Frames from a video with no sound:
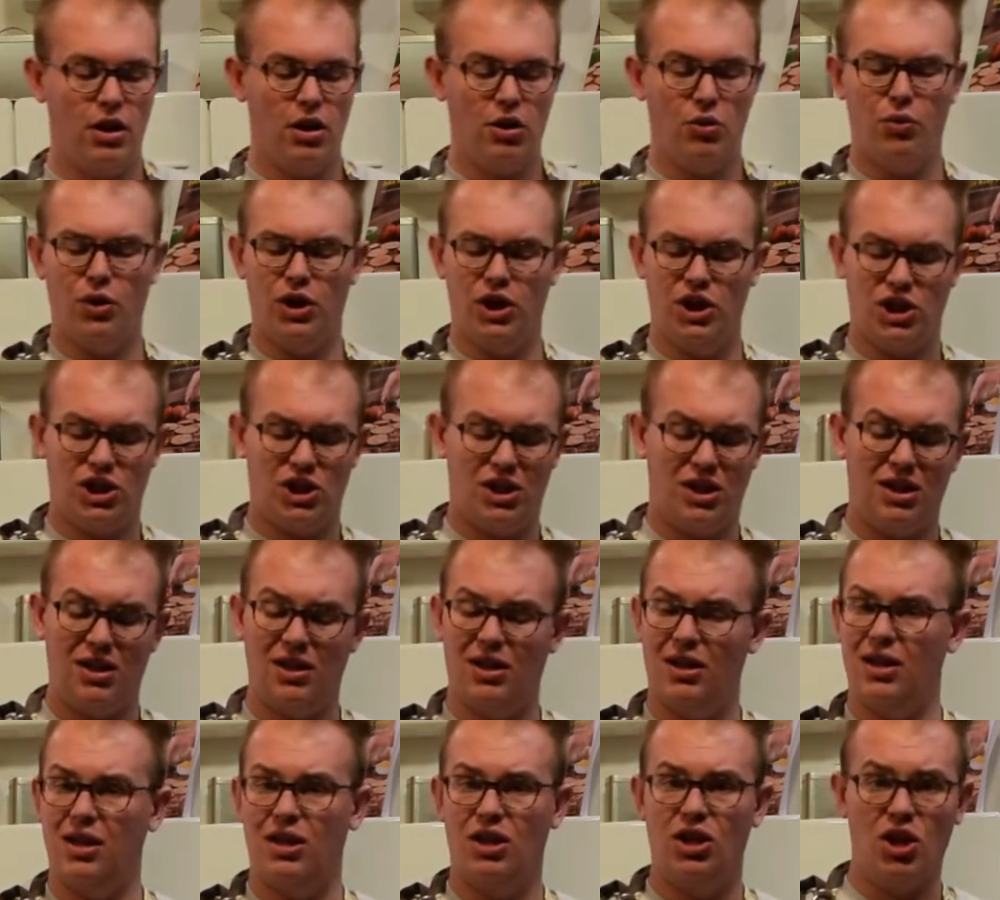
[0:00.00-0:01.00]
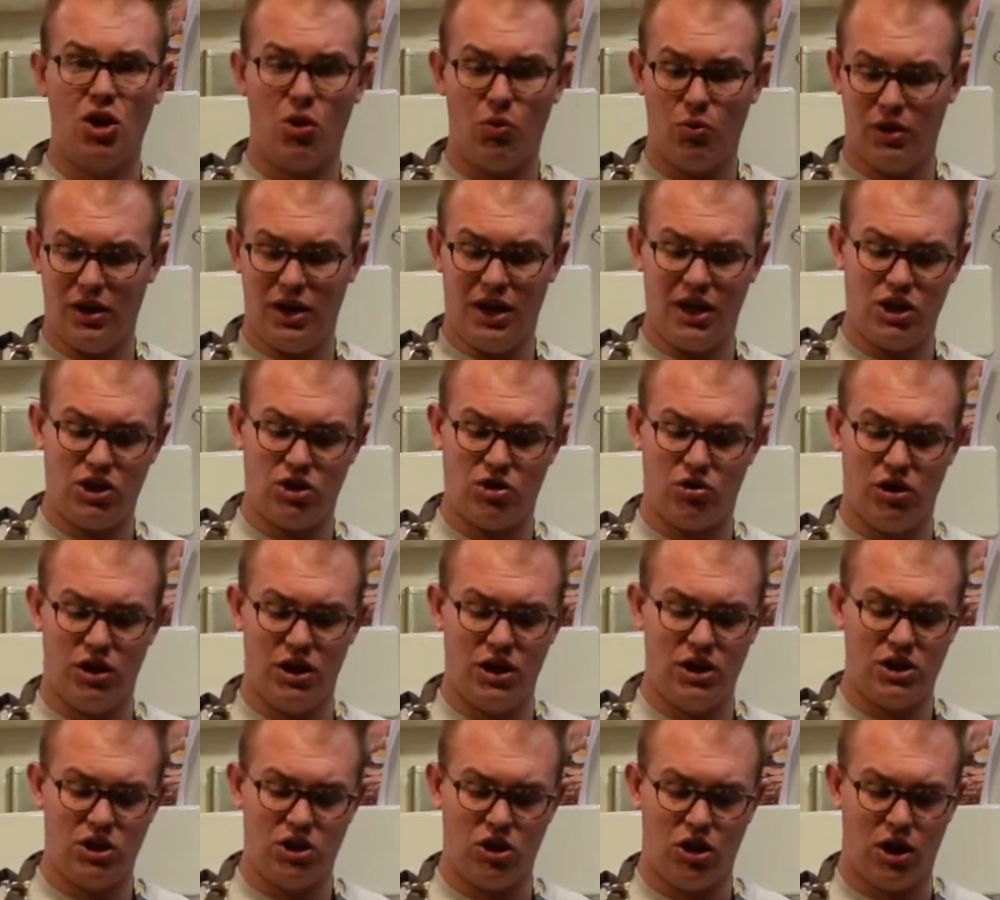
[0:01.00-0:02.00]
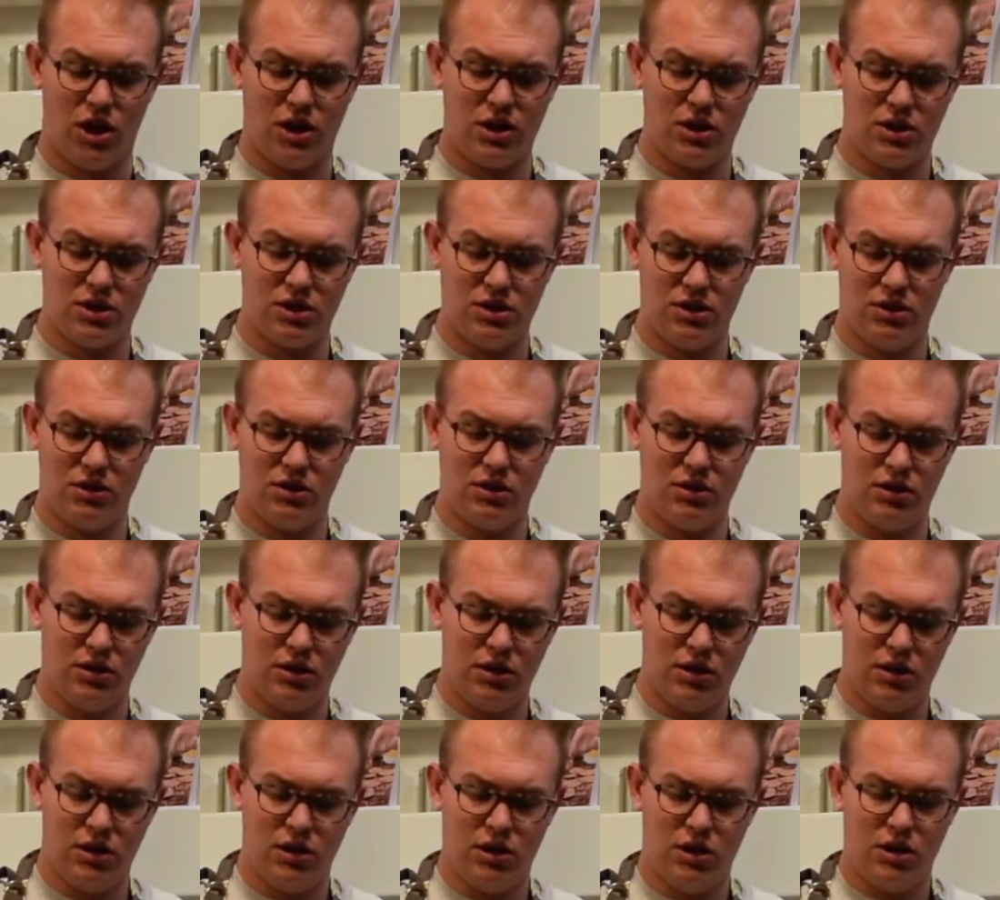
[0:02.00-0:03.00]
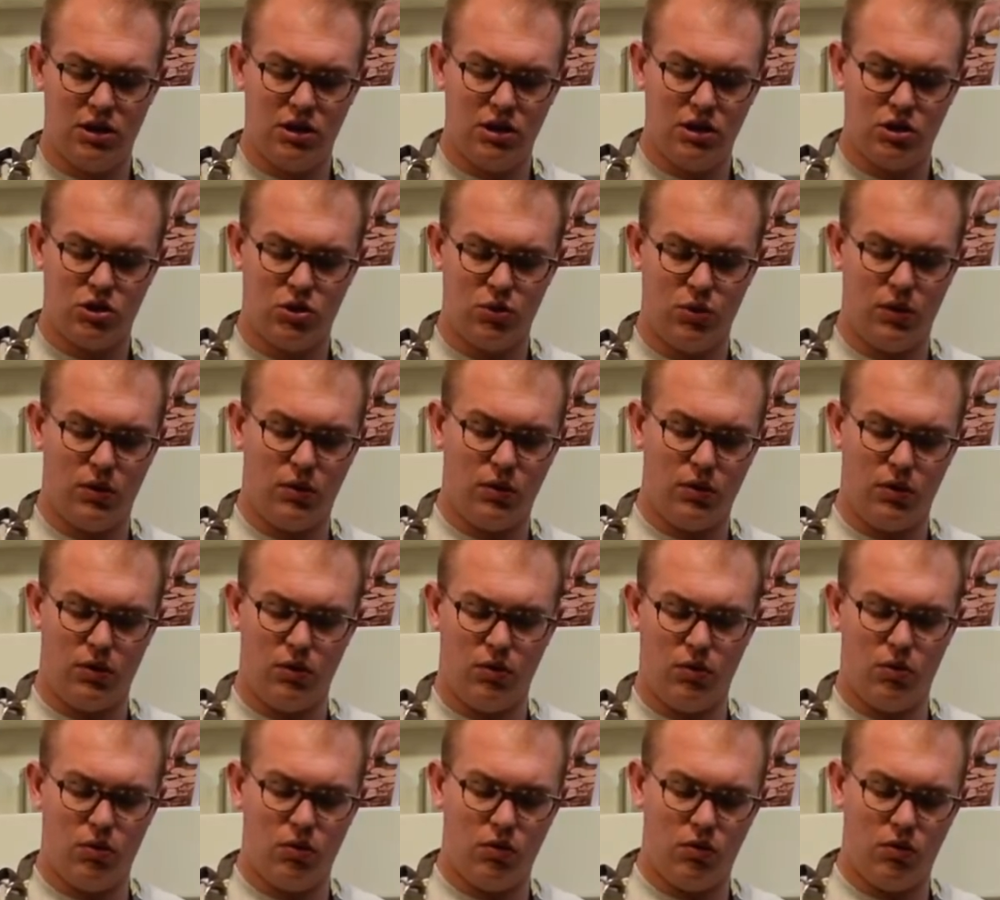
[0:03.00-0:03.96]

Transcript: which no one likes gritty sauce. So we will,